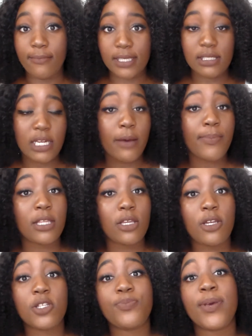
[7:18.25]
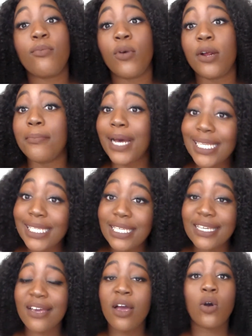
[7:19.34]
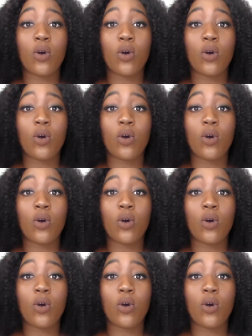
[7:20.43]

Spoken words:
messed up and then you need to pay more money,